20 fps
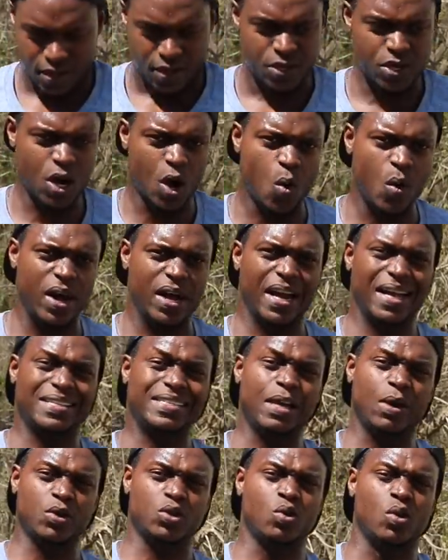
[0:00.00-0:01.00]
You know what, I said
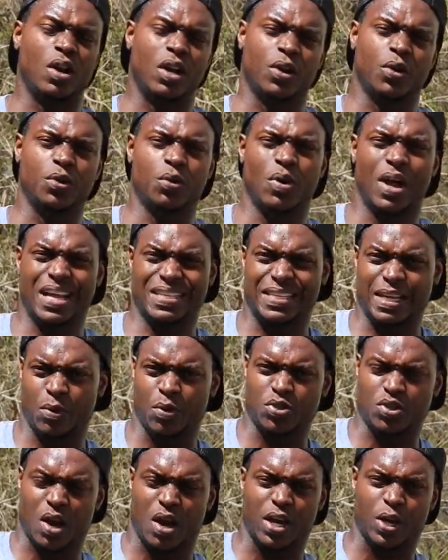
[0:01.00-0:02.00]
was going, I said was
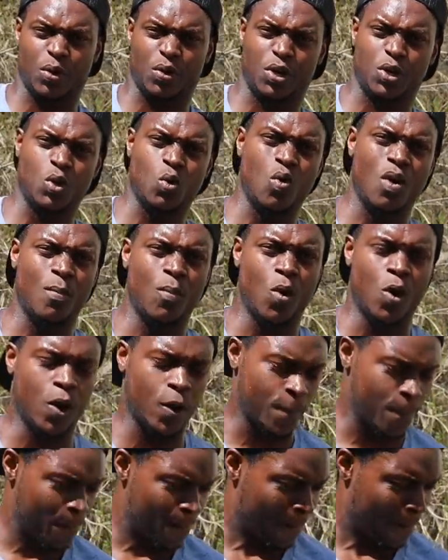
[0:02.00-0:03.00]
only gonna do one more.